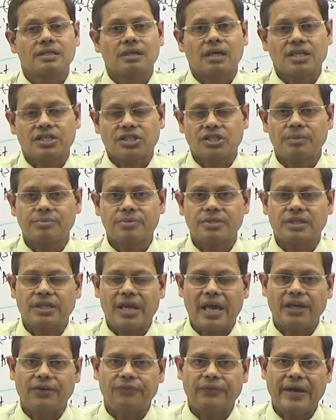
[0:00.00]
Customs
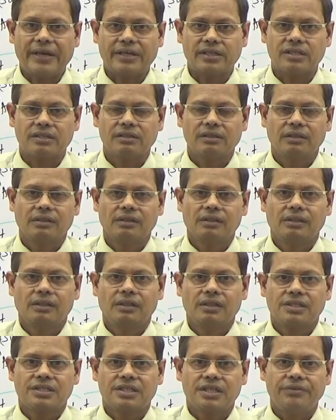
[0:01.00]
Tariff Act,
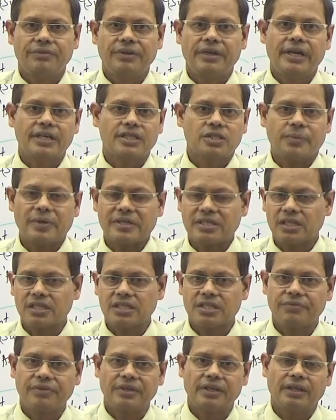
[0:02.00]
CVD and special
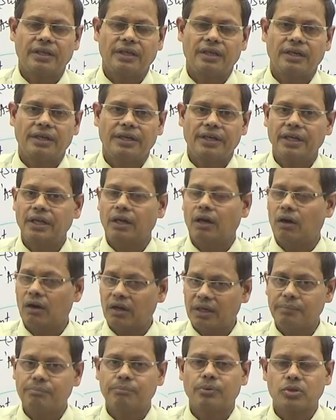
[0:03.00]
CVD
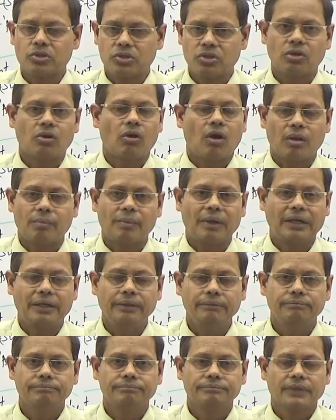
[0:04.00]
are imposed
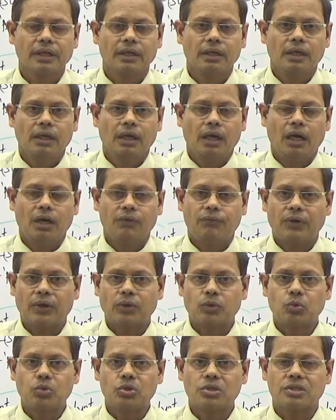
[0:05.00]
normally for
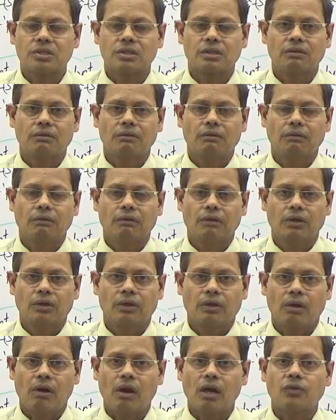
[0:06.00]
goods
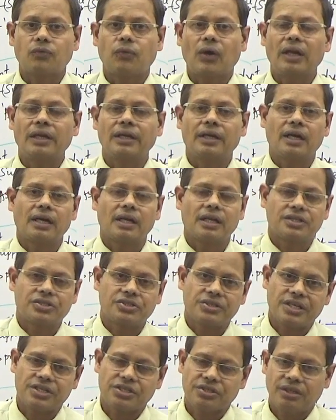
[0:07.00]
not falling under
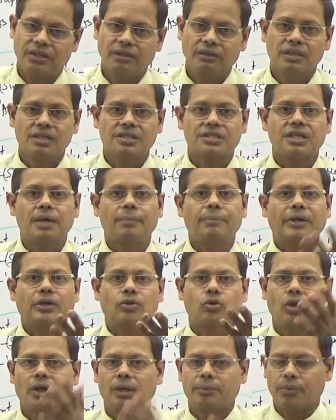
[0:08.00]
GST, say
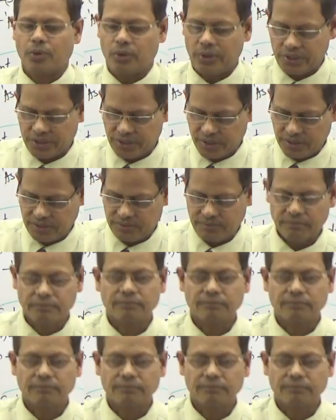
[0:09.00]
petroleum products.